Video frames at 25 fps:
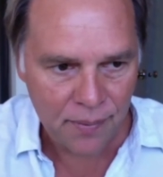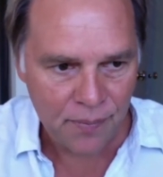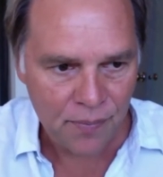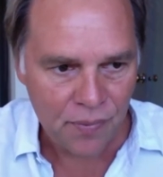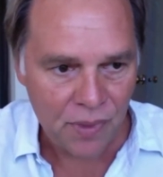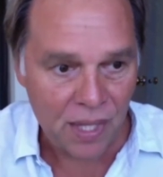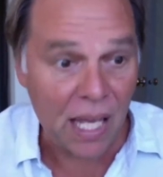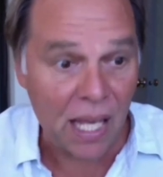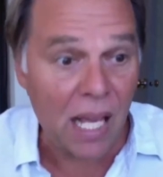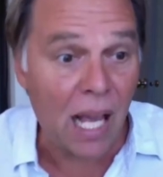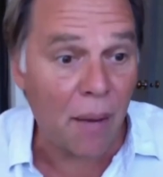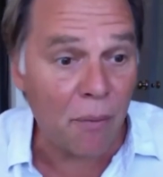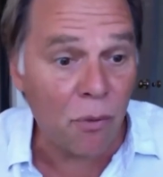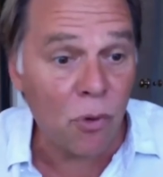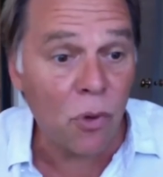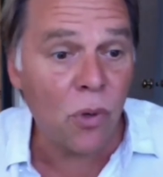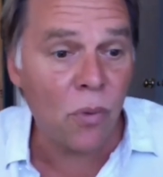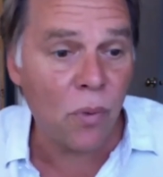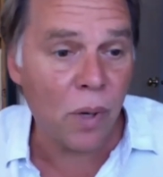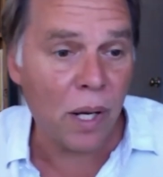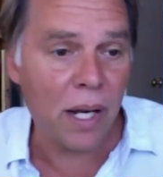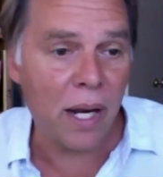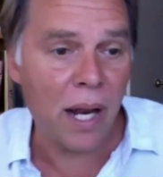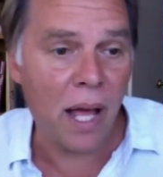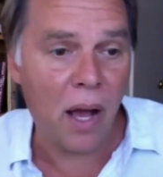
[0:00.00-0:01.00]
Like I'm doing
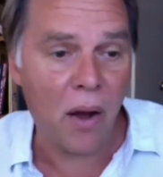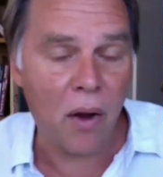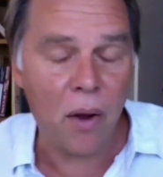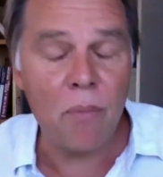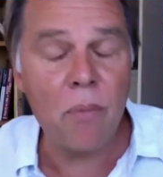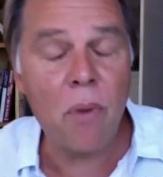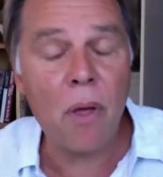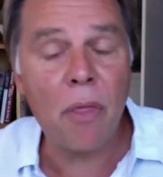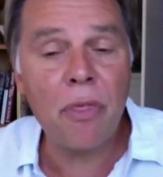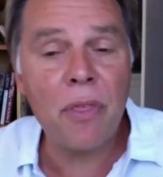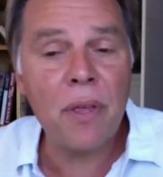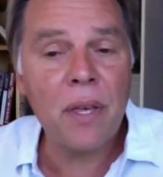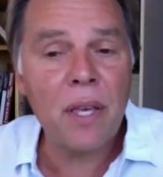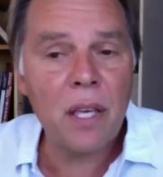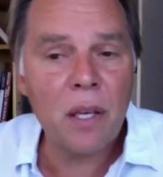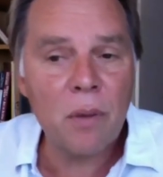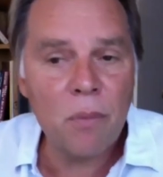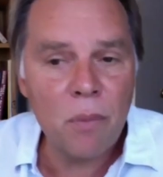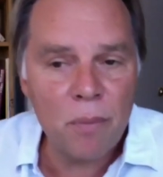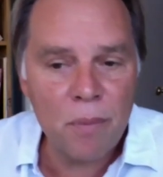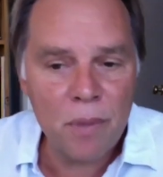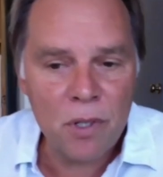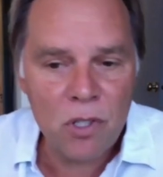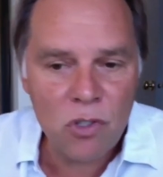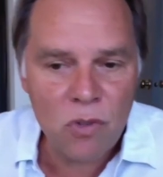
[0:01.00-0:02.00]
right now. I'm not thinking about
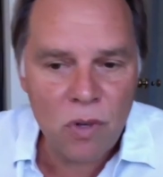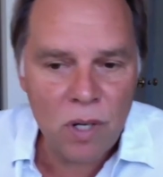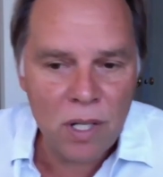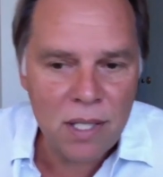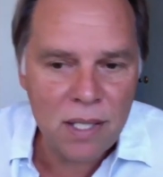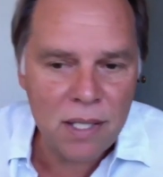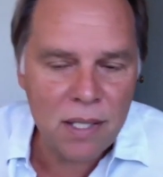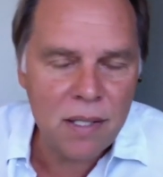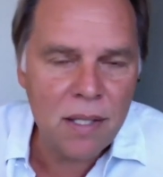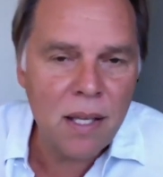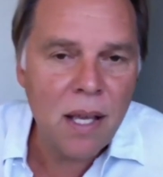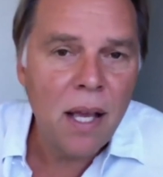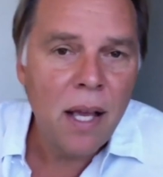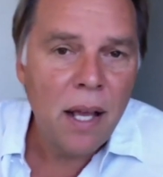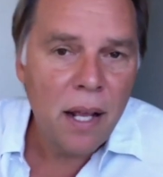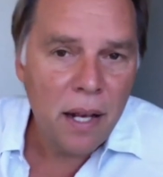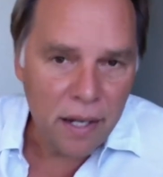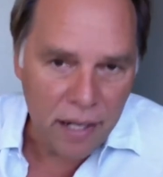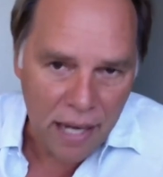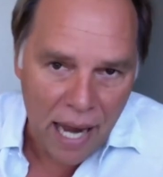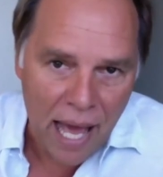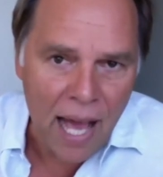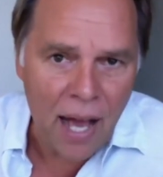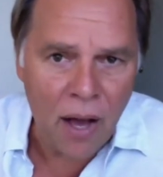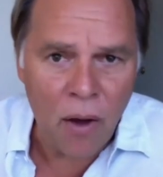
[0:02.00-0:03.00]
my stresses.
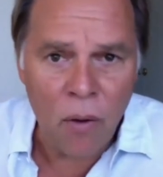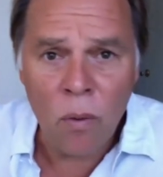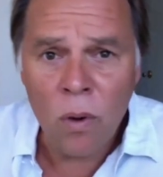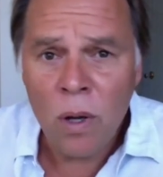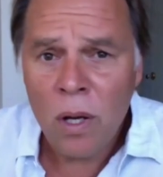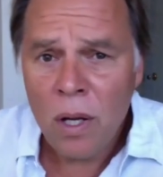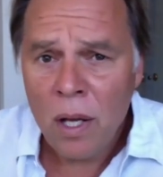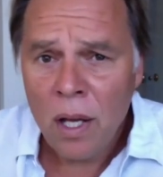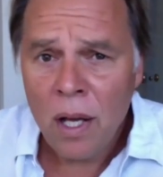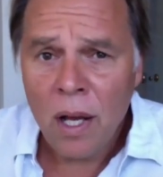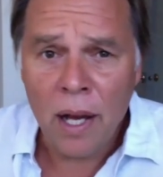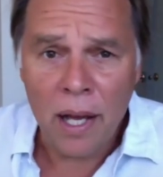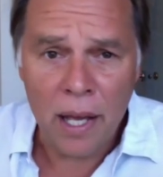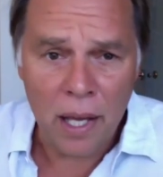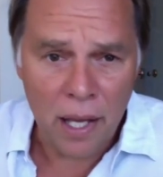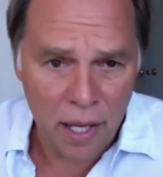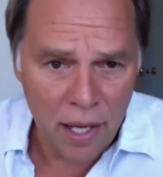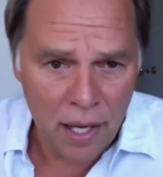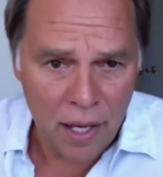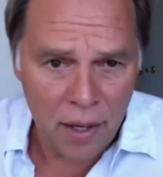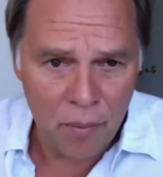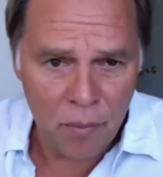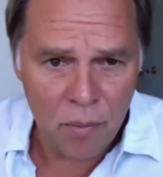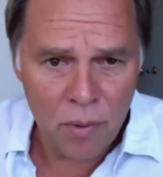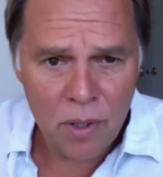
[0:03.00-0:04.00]
Now I
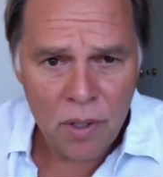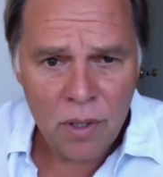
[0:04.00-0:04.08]
am.